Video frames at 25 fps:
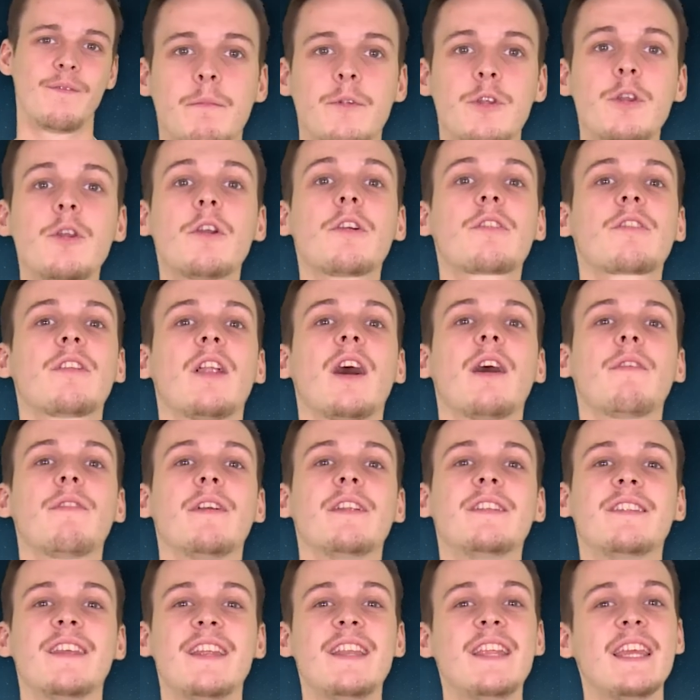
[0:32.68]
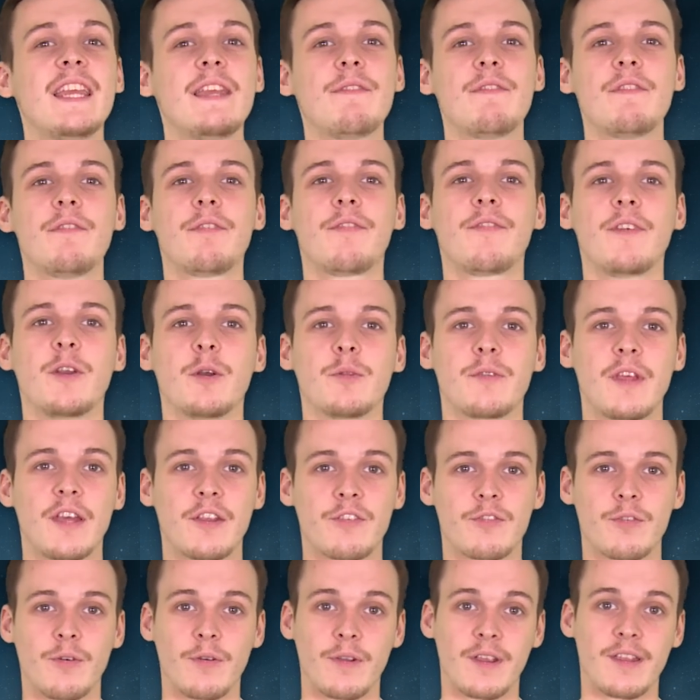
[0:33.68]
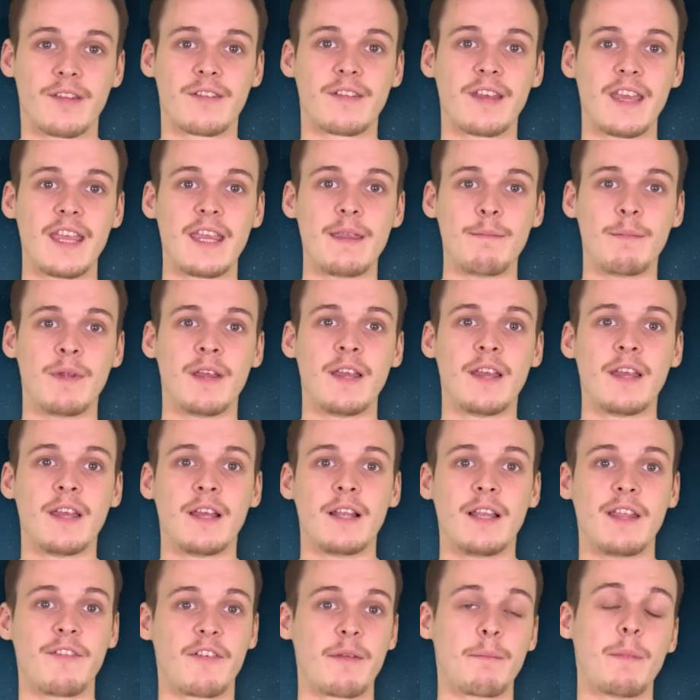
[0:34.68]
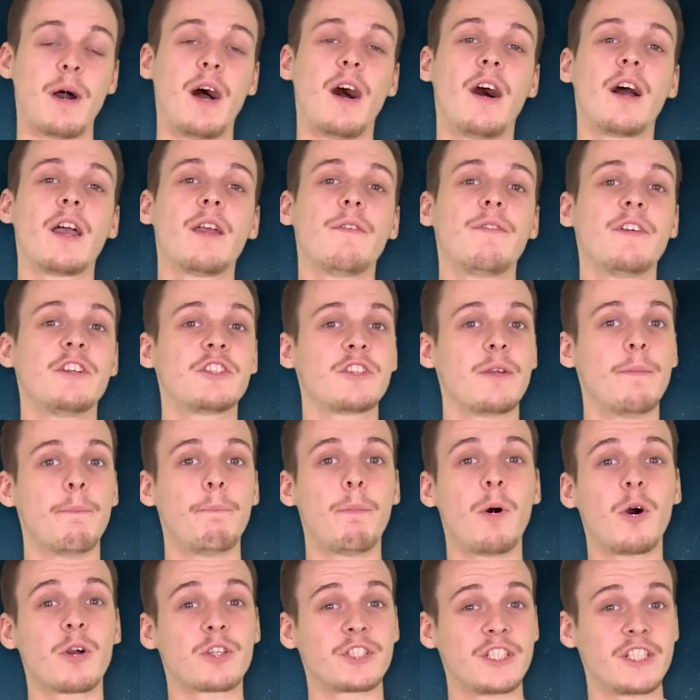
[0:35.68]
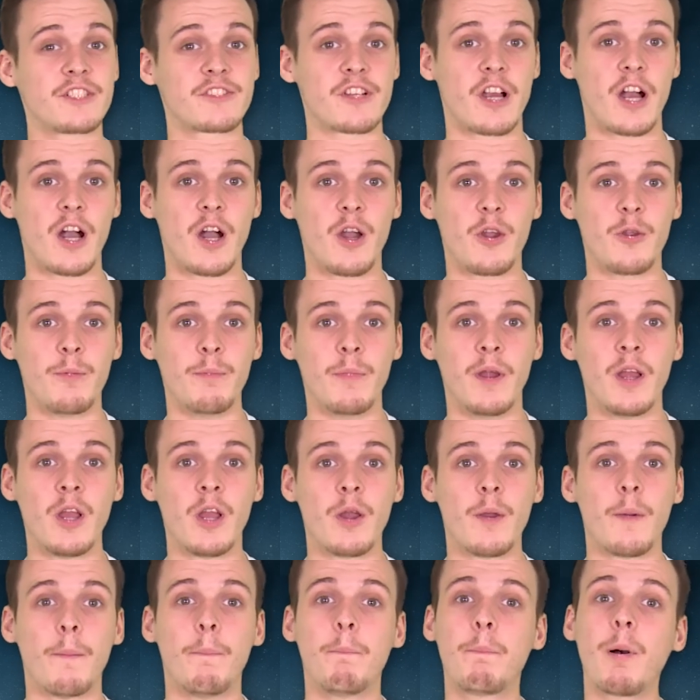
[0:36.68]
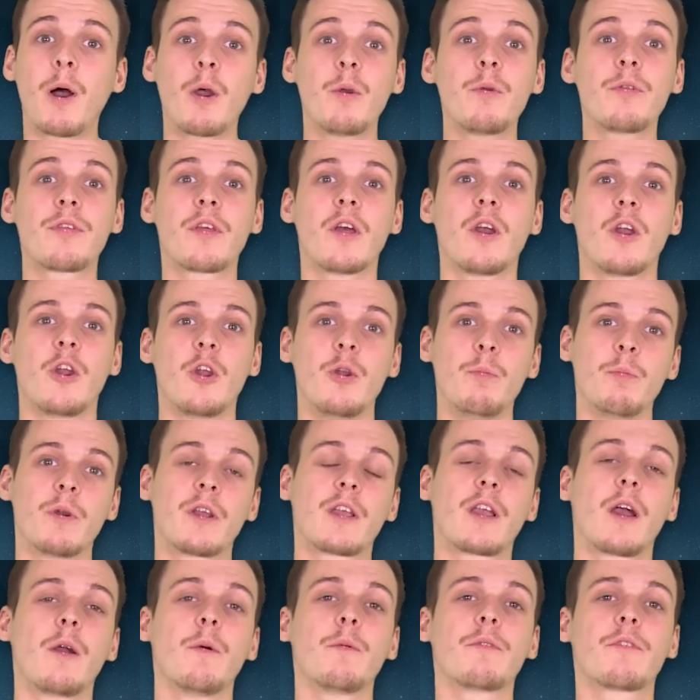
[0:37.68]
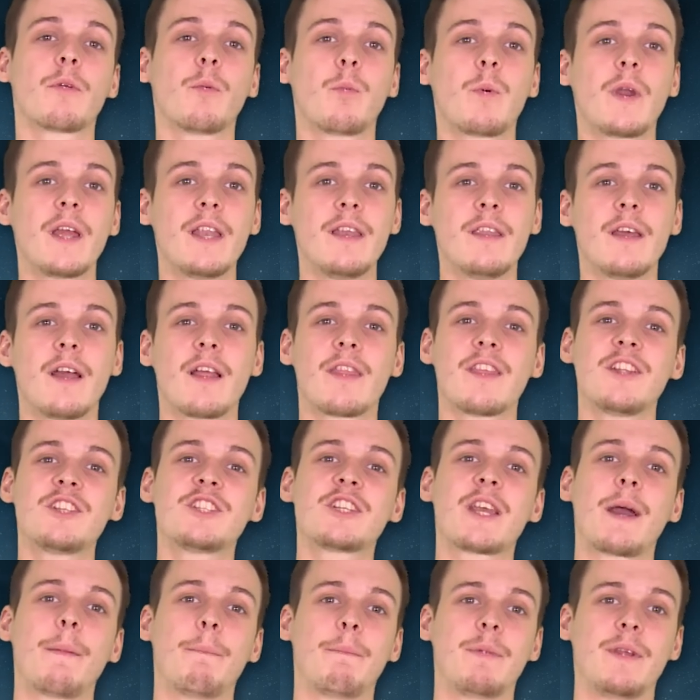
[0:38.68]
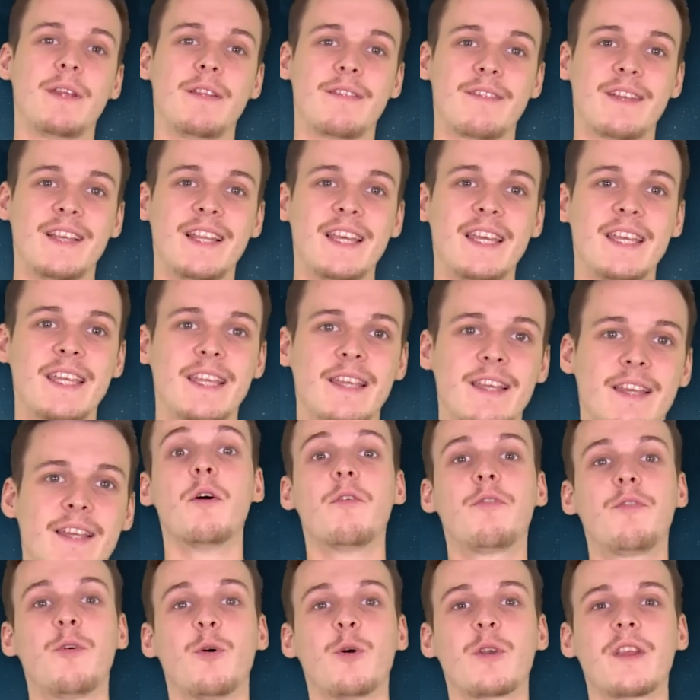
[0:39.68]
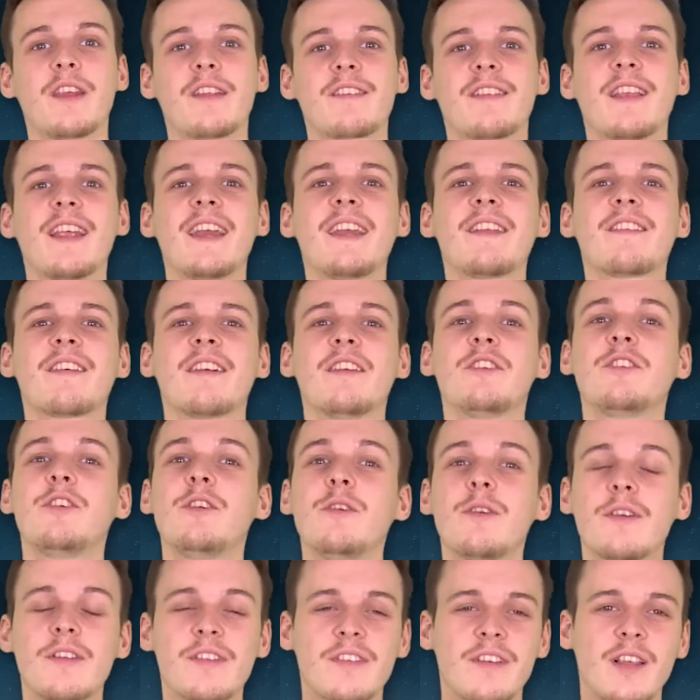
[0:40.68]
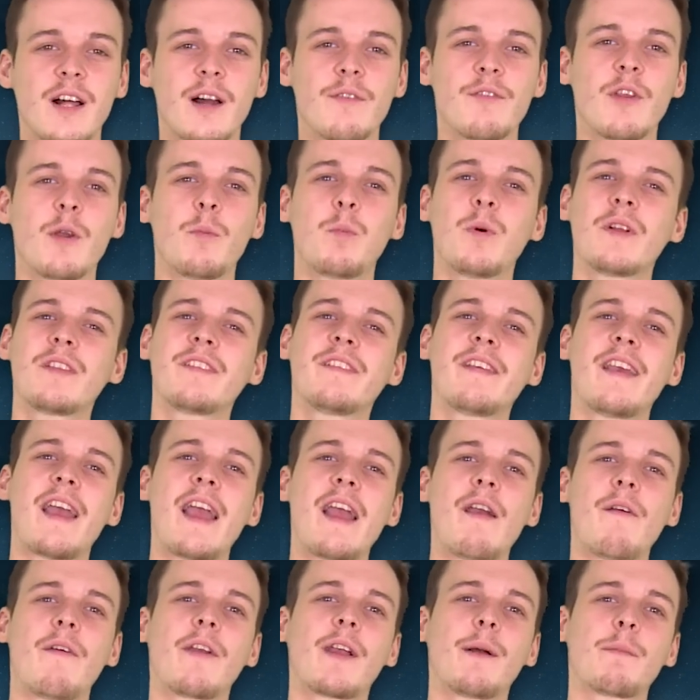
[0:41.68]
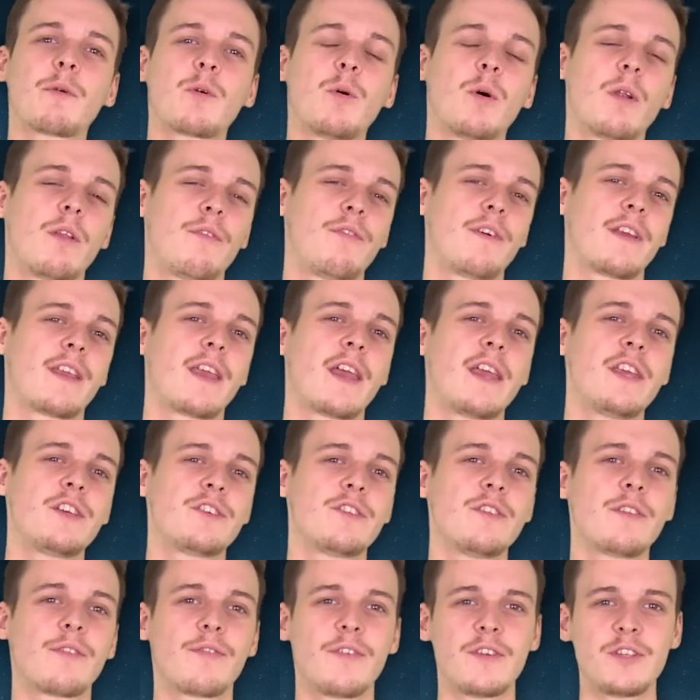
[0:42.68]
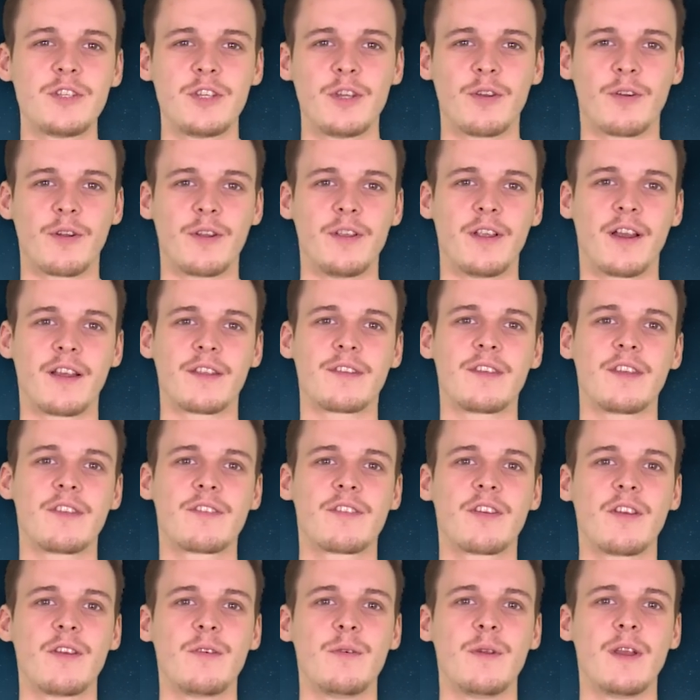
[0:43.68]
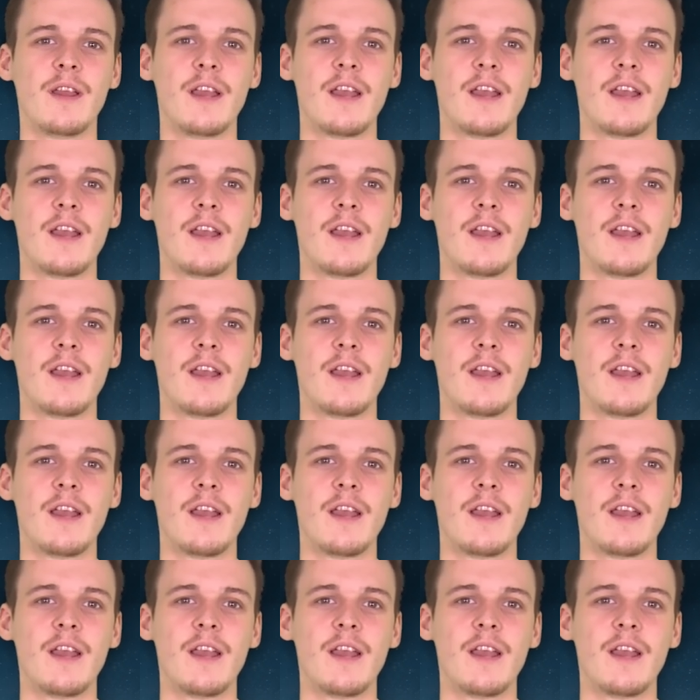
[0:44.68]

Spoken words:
Yugoslavia didn't even field their strongest team, leaving Mihajovic and Bokšić at home, both whom would go on to win the Champions League. 4 years later, Yugoslavia were tearing up qualifications for Euro 92.